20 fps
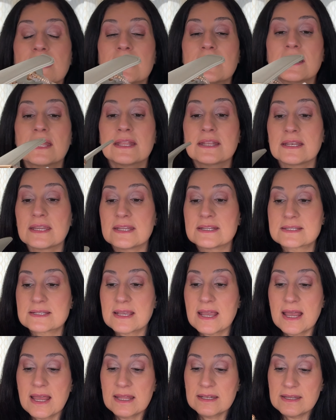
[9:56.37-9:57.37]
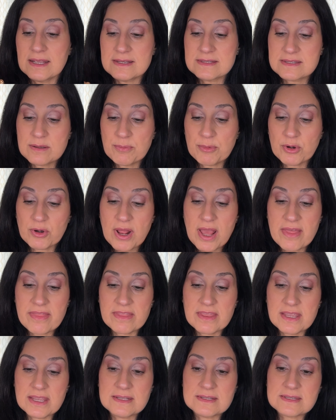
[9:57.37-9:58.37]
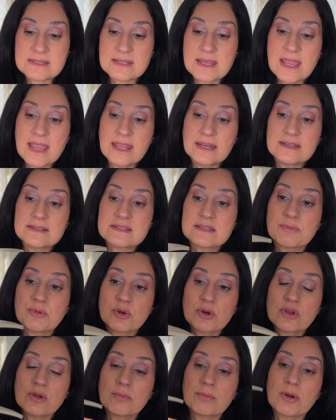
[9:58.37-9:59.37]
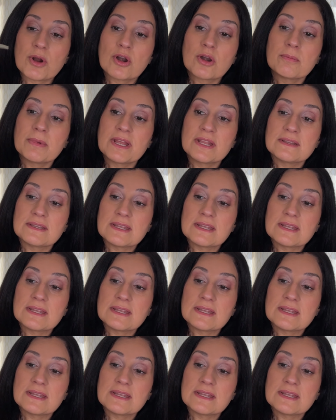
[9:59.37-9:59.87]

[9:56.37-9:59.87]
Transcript: and it's got a zipper on the inside, a zipper compartment,